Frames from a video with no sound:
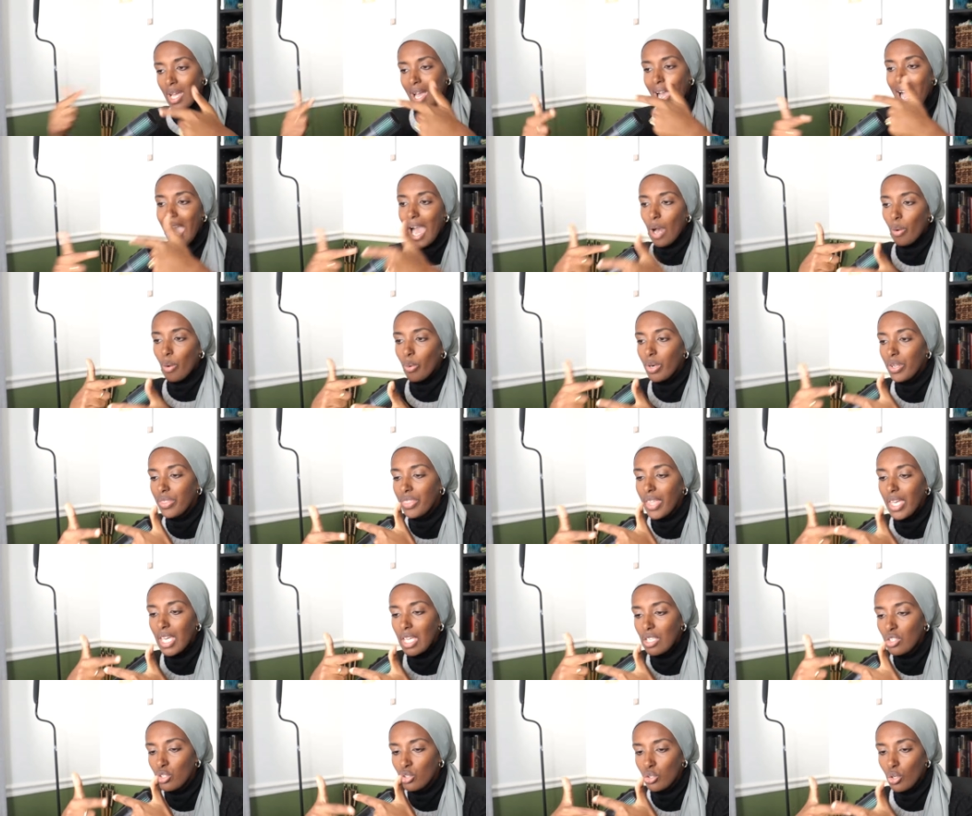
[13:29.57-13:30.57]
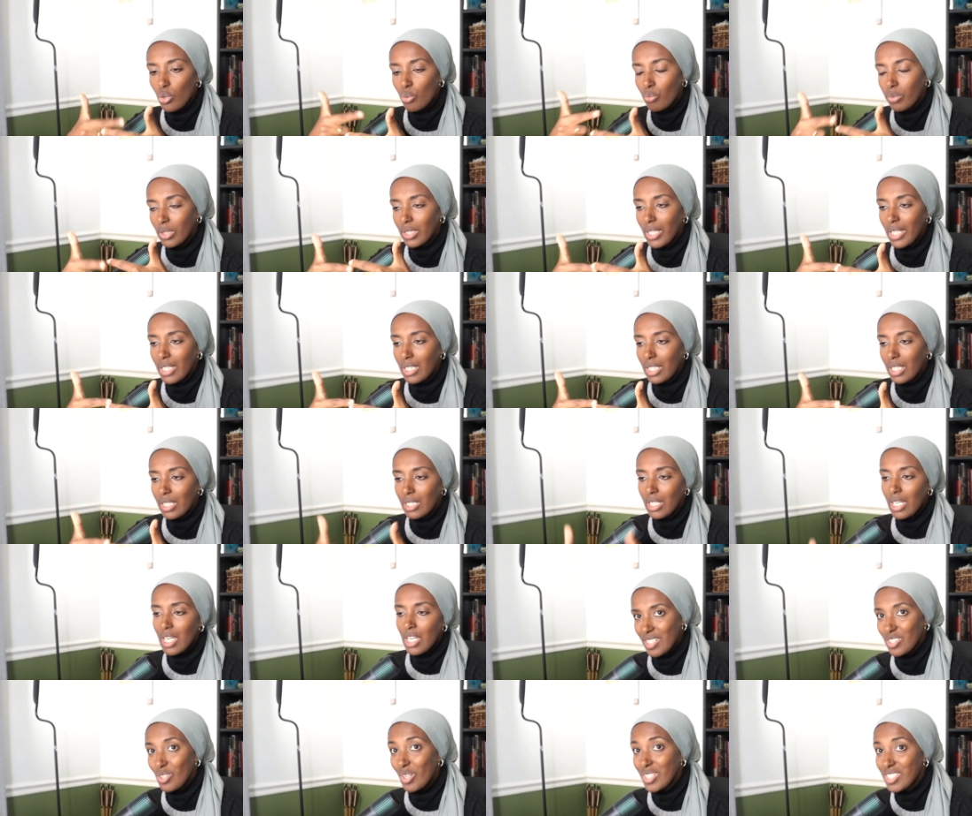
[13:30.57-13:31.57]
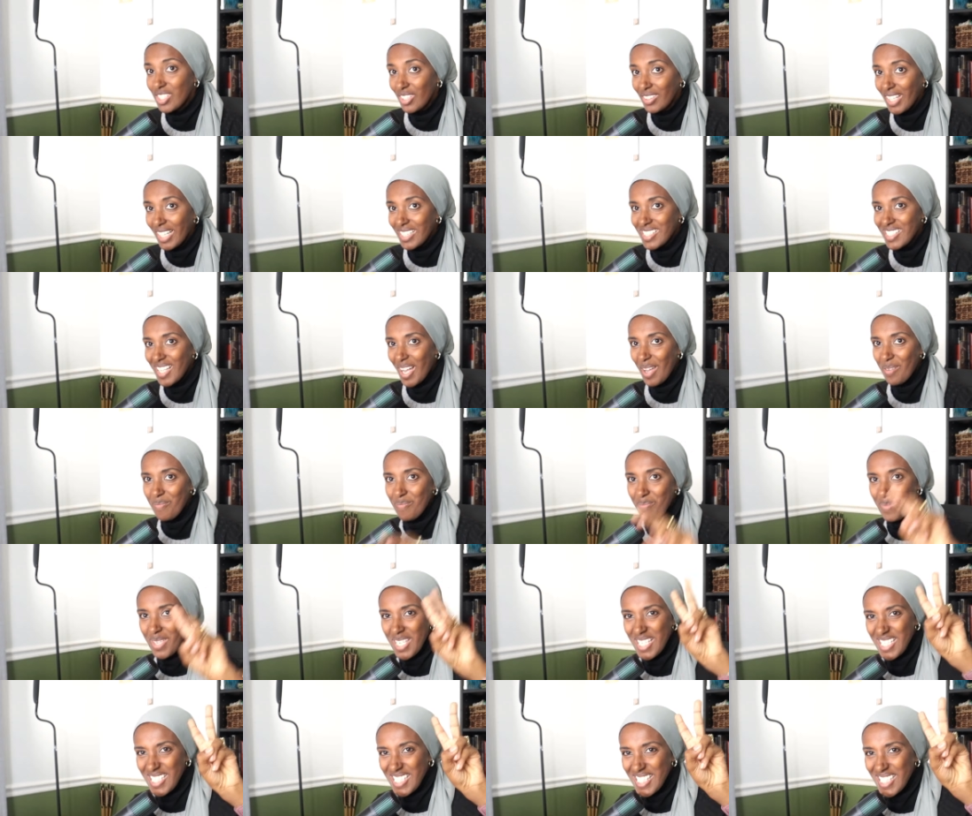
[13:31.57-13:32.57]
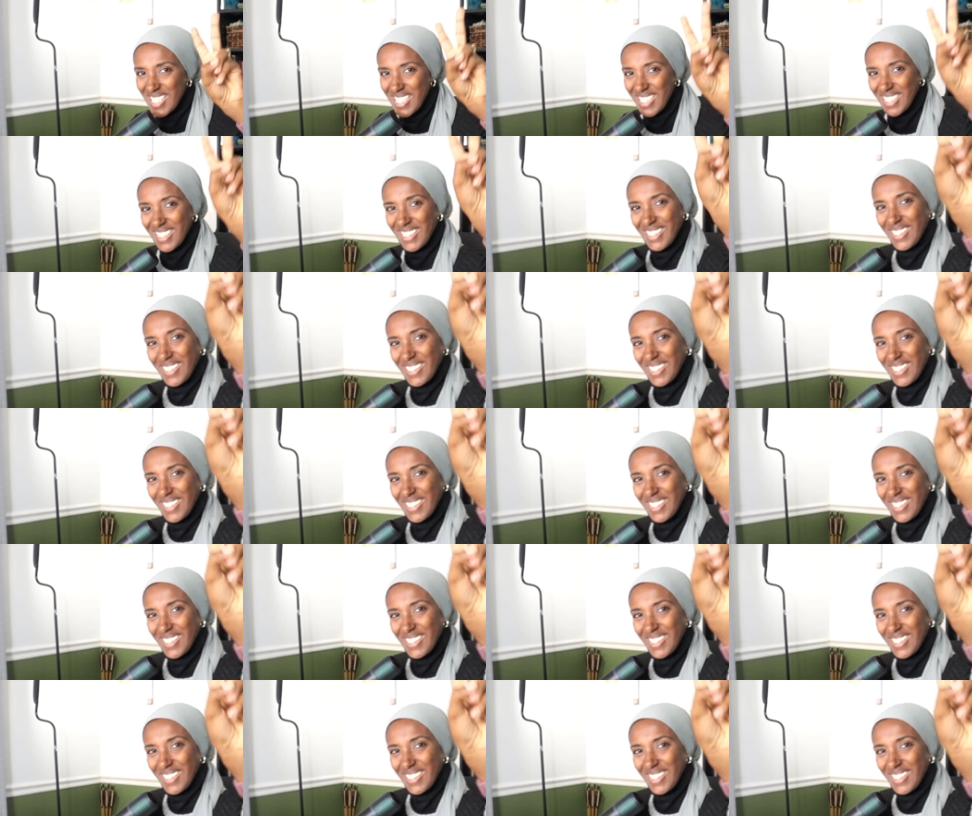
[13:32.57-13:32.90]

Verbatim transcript: How are they interrelated? So until next time, peace.